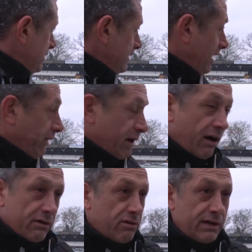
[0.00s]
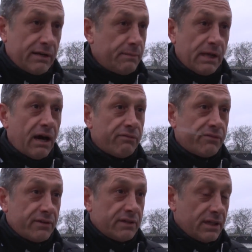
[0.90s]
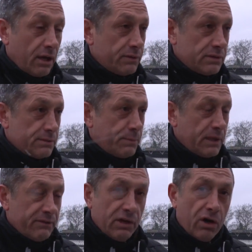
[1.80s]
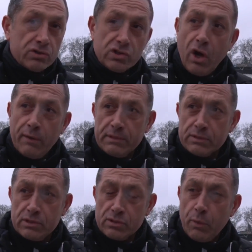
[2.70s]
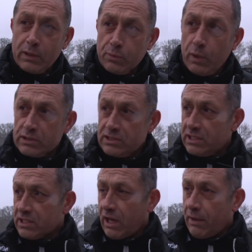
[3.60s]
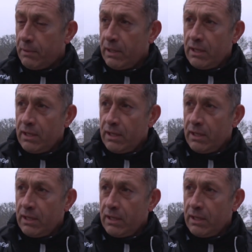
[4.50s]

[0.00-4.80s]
you know, I can't credit him enough. You know, he's been here a long time. He's always worked at this club.